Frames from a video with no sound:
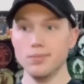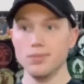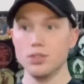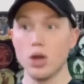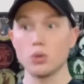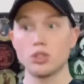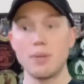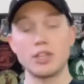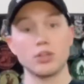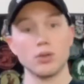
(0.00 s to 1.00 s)
no
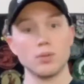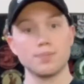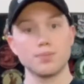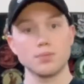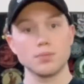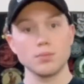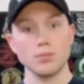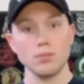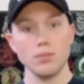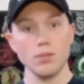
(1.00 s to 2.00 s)
special
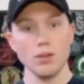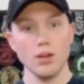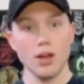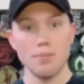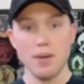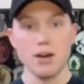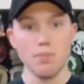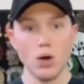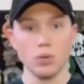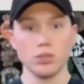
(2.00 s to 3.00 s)
bare
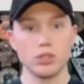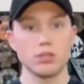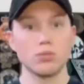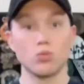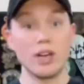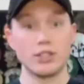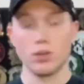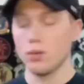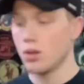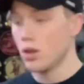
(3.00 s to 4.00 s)
bones
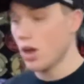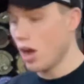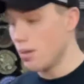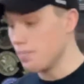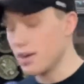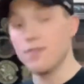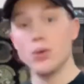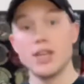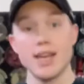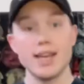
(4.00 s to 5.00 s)
rental. But if you
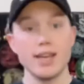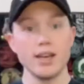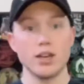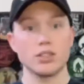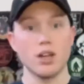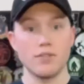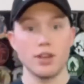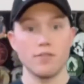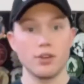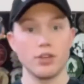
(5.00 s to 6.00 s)
did get an Airsoft gun
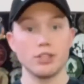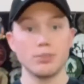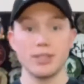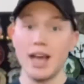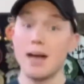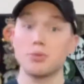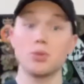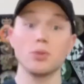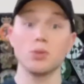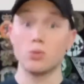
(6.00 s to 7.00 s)
for Christmas,
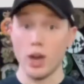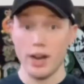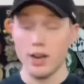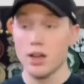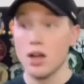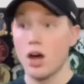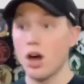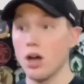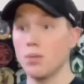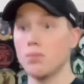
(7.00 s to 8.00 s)
absolutely run it.
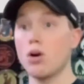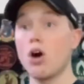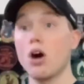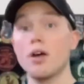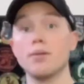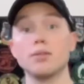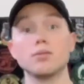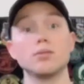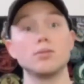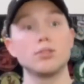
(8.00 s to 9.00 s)
On
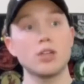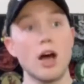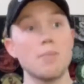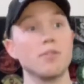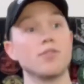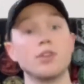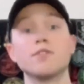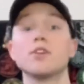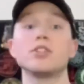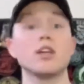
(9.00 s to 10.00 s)
top of your
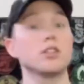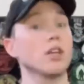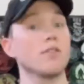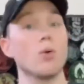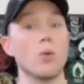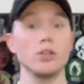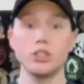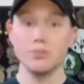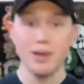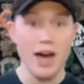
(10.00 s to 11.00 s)
first Airsoft gun, what you
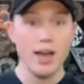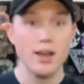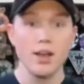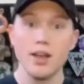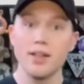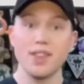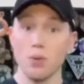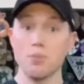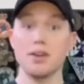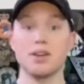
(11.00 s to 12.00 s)
should buy, that
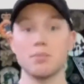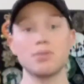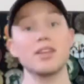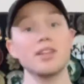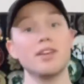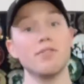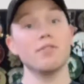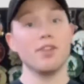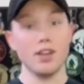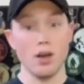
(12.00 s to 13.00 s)
will be a completely different
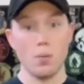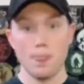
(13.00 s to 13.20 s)
video.